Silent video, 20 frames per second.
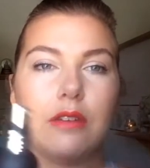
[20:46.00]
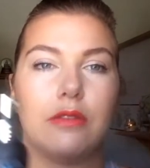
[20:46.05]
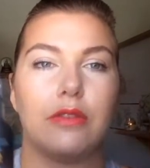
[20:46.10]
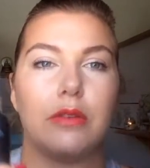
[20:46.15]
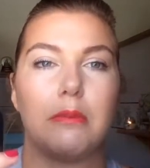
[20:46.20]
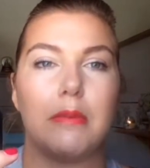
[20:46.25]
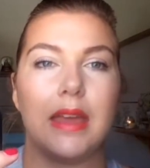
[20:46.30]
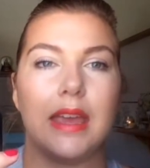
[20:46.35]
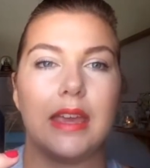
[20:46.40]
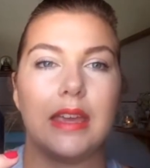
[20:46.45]

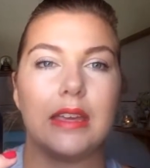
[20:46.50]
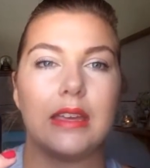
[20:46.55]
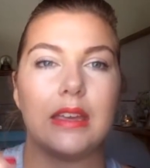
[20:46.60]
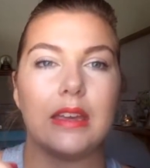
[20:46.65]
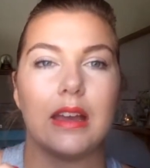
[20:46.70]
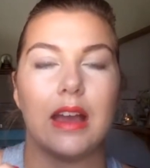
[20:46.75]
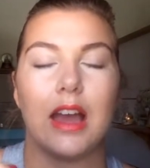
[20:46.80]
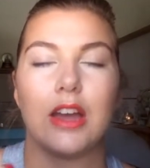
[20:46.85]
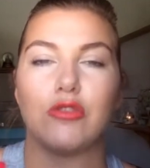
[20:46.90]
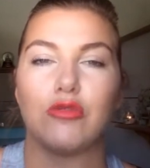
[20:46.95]
for
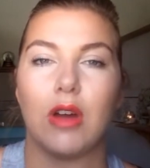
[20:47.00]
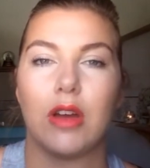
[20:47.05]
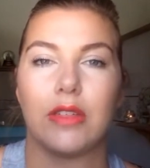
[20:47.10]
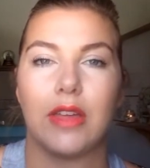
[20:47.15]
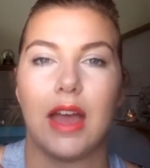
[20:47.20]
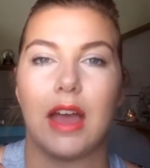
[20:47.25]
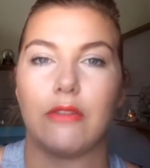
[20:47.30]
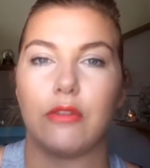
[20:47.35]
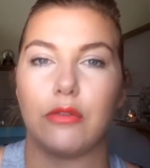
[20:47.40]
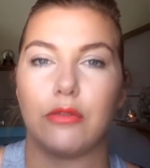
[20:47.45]
me, I'd
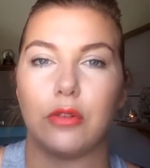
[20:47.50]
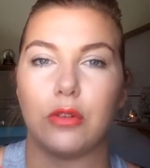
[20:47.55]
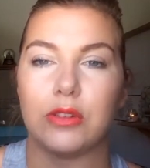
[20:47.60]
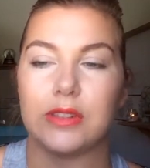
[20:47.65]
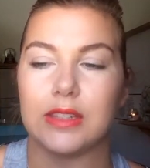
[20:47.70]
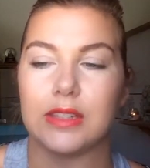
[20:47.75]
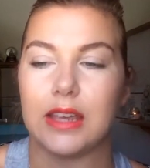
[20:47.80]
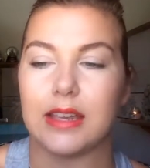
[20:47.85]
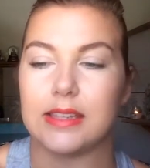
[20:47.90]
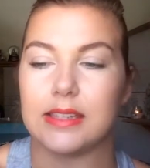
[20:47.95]
rather have a
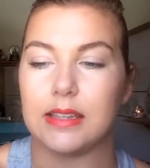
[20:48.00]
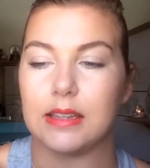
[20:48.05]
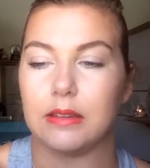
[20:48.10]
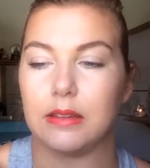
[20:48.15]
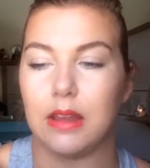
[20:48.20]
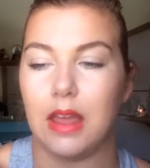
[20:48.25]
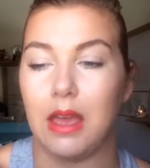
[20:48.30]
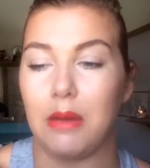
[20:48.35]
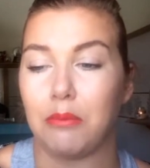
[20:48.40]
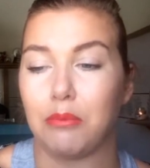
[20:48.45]
full-size
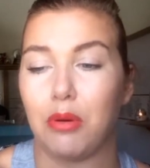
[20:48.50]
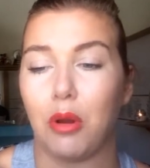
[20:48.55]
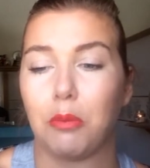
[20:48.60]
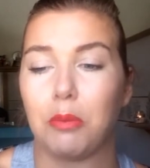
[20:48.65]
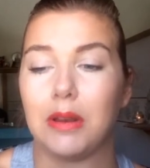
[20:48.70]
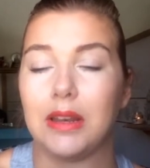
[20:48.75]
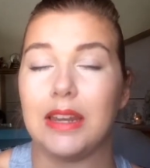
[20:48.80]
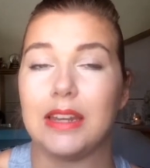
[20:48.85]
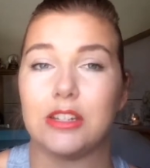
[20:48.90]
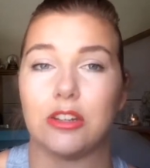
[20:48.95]

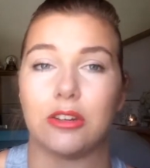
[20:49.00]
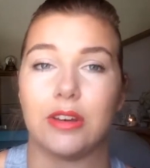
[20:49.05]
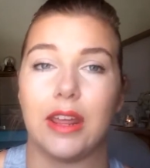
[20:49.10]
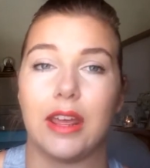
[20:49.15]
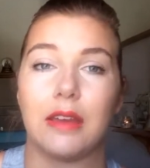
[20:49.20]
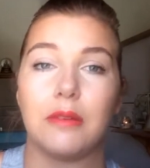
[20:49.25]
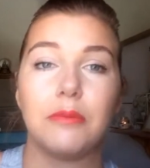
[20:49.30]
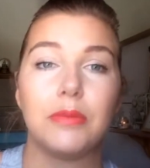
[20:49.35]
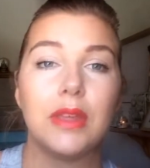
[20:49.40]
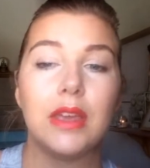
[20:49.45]
proper lid on
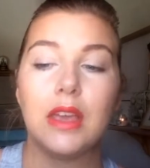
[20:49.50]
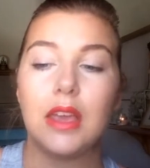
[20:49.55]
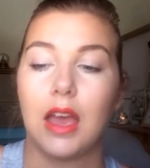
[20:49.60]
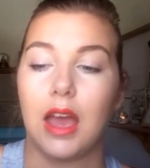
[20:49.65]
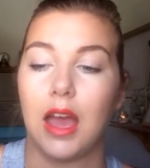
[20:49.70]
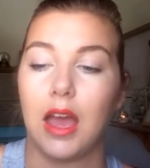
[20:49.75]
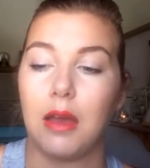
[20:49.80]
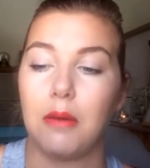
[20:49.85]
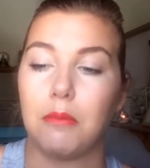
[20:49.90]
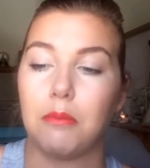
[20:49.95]
it.
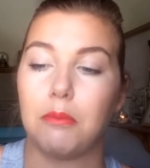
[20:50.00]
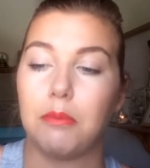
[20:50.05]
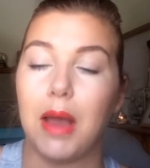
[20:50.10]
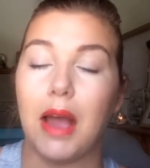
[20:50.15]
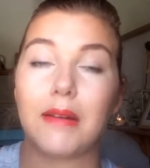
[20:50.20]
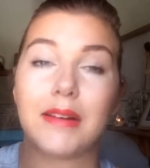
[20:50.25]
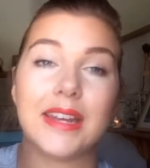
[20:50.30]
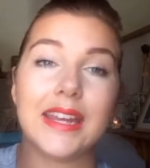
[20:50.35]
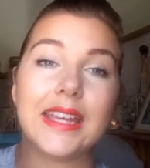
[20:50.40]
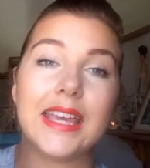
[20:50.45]
But
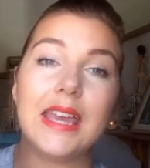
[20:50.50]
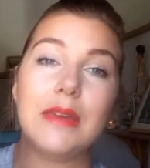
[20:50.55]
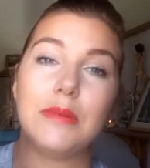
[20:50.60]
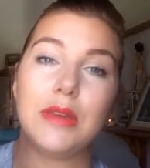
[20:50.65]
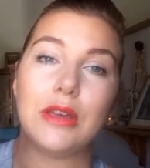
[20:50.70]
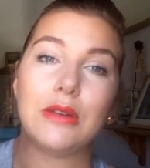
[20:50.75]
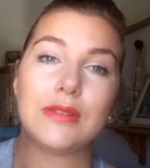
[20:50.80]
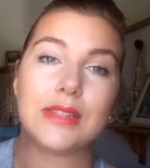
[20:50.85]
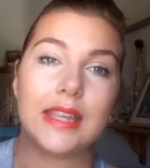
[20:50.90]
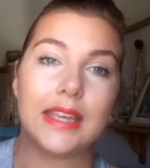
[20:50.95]
I'm going to keep
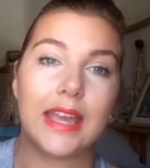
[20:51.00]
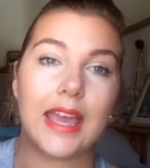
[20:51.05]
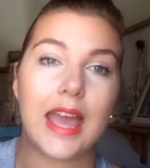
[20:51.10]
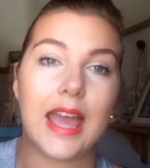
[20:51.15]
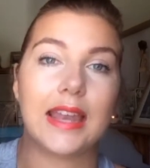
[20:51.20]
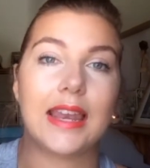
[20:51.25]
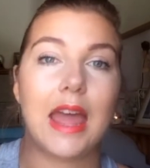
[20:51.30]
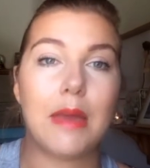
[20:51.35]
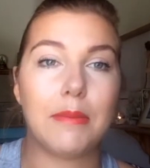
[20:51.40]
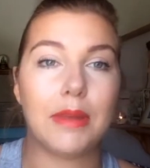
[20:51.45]
using
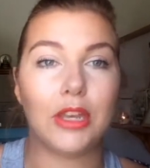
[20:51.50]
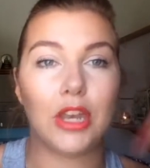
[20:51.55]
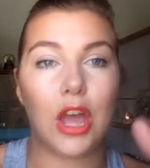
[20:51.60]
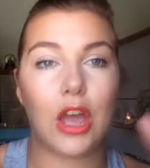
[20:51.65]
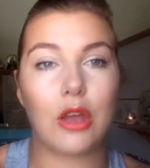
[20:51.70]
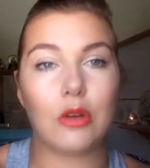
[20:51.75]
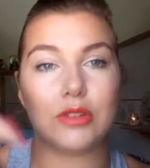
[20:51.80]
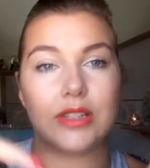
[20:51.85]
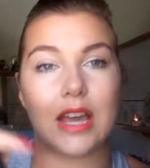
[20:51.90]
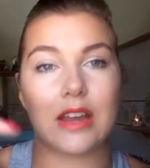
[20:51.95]
it. Let me
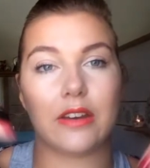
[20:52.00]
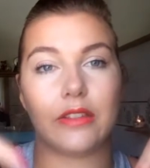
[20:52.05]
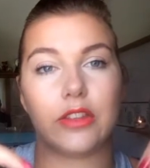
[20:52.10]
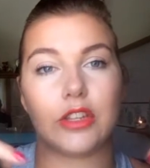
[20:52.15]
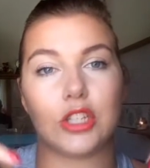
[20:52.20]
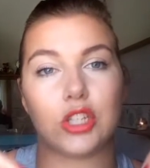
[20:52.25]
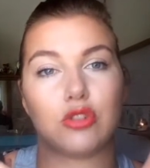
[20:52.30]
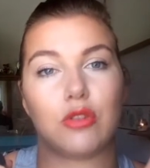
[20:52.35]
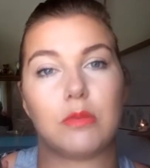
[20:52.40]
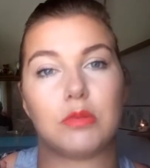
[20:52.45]
know down in the
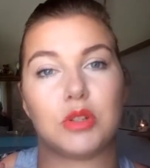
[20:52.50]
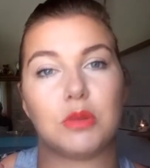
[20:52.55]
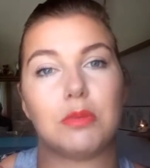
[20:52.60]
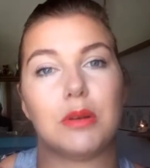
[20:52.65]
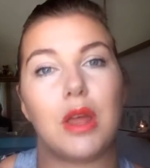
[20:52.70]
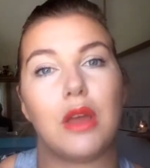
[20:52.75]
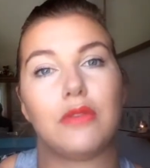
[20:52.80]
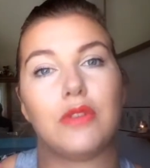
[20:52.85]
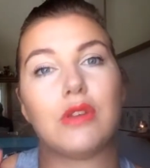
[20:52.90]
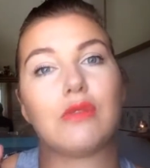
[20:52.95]
description
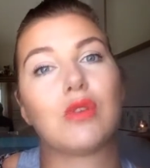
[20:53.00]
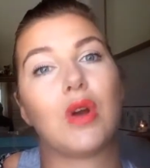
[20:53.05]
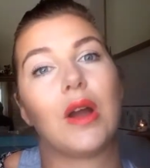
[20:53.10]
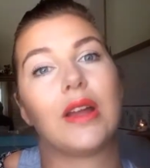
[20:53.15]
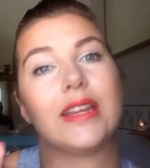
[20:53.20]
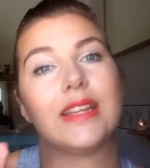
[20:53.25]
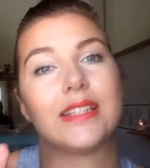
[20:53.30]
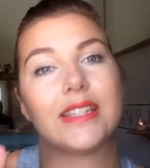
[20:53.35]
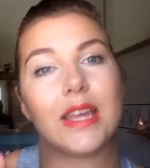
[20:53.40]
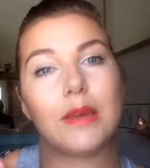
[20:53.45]
below if you've got
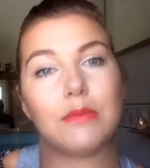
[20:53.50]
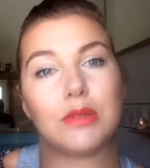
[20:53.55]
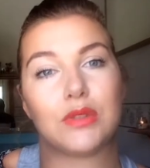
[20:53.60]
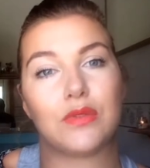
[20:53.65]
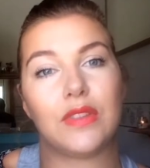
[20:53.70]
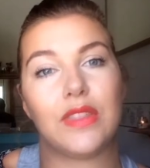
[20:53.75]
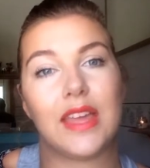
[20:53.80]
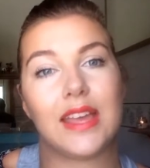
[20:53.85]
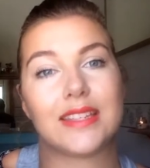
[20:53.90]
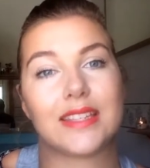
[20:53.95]
any tips
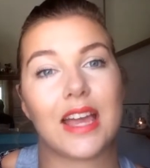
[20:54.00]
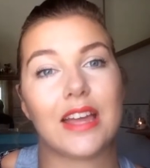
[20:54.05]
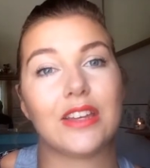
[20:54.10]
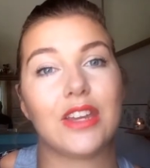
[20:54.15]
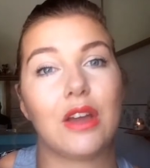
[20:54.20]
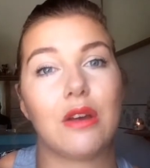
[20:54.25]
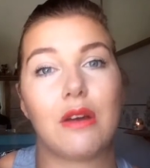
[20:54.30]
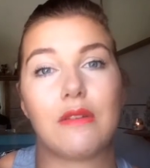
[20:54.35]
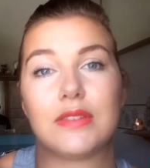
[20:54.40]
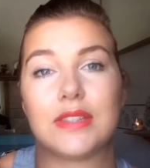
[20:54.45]
for this. I
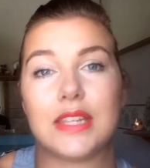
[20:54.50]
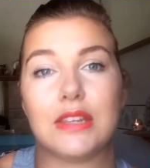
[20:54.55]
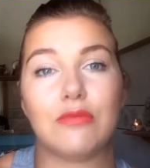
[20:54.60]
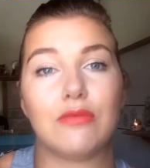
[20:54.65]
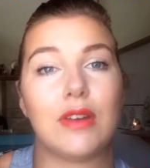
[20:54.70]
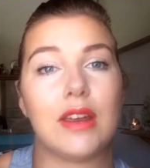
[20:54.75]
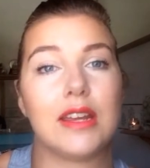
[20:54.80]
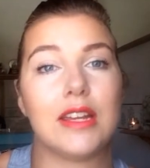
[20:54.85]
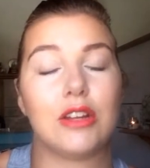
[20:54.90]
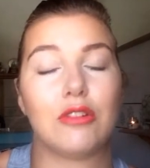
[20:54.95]
know I've seen
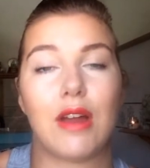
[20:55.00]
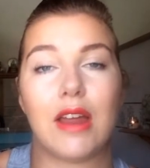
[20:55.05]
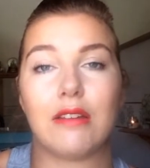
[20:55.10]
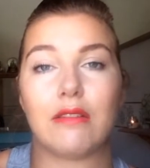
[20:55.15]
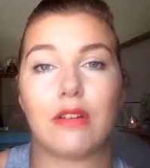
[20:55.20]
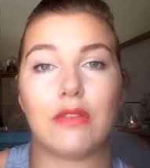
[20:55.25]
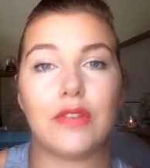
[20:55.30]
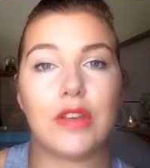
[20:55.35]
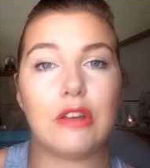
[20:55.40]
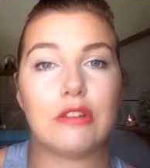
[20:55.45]
really great
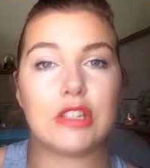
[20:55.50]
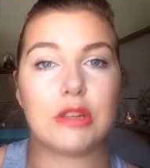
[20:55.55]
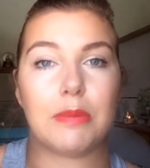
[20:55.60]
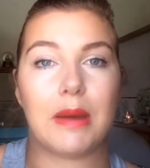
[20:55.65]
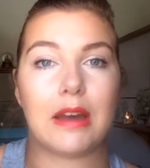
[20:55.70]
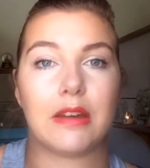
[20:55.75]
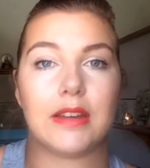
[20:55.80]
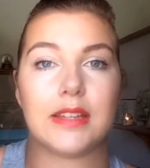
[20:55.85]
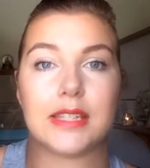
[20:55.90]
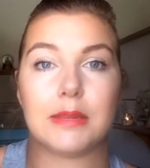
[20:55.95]
reviews
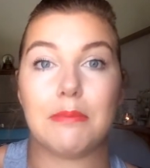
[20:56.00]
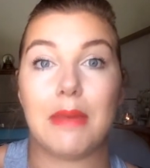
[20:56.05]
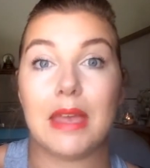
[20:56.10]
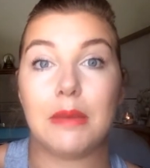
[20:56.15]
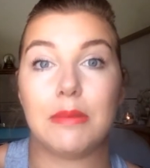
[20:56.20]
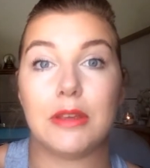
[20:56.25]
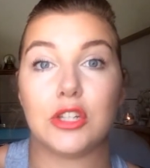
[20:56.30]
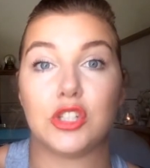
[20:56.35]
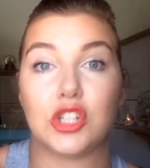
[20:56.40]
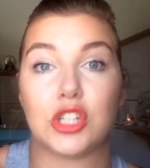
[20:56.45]
about it, so
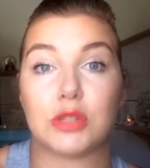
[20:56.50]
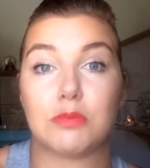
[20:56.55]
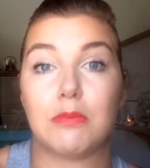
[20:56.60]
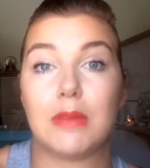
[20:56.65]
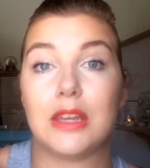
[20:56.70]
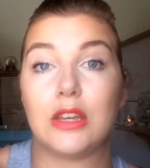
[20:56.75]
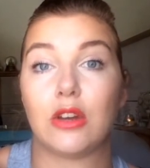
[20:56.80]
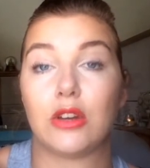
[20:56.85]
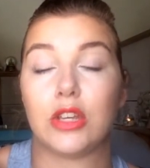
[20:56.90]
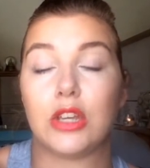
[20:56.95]
maybe it's just
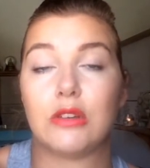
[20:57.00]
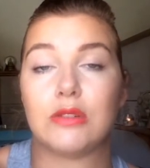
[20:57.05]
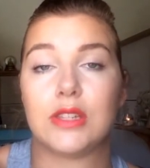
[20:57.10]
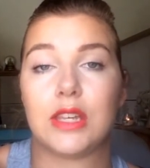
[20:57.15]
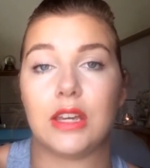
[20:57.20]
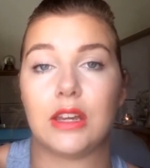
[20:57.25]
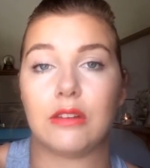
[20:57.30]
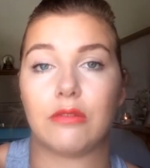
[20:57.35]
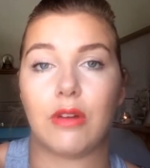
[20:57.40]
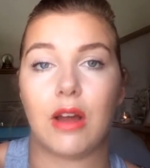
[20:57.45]
me not
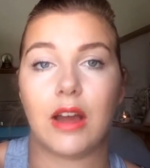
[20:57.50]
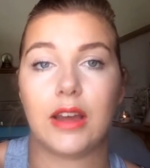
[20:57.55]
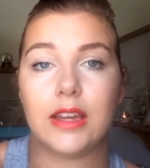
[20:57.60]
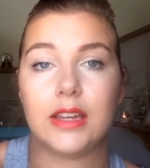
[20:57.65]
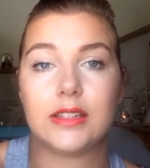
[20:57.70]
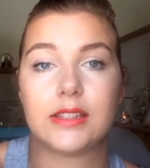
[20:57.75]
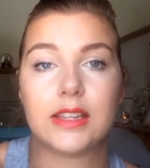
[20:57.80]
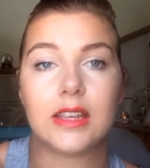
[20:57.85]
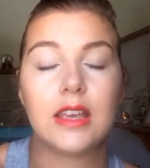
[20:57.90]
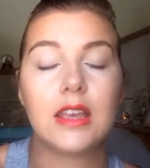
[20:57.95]
using it
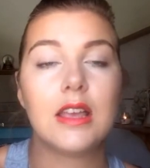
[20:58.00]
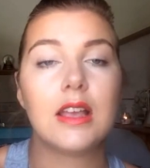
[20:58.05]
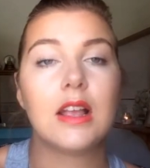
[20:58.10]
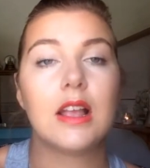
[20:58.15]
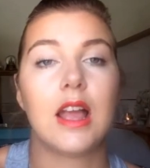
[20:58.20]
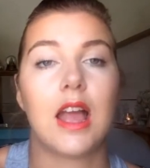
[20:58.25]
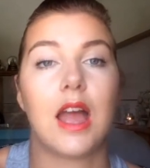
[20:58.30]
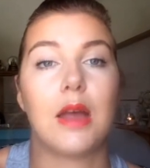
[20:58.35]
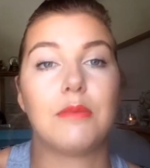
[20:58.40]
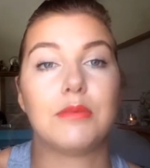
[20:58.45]
right.
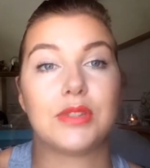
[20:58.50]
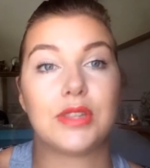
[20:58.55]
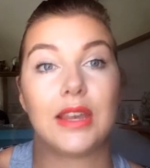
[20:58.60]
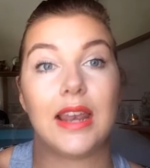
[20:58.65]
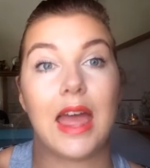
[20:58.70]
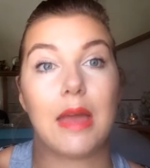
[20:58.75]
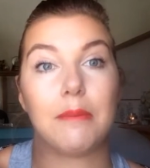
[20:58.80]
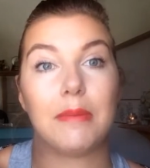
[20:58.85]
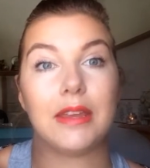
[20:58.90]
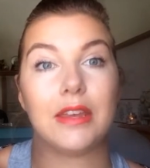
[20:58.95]
So
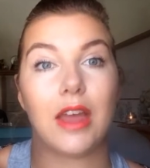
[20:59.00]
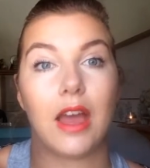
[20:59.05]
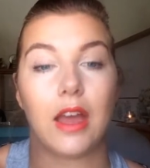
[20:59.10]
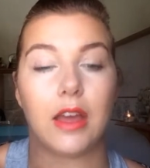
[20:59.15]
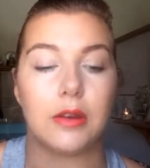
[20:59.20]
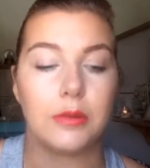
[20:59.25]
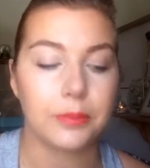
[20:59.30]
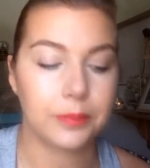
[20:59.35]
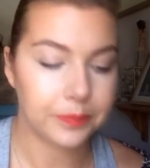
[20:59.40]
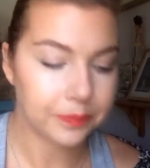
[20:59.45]
let me
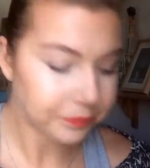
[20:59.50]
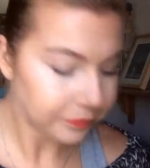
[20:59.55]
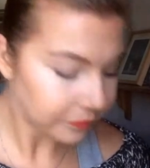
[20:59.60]
know.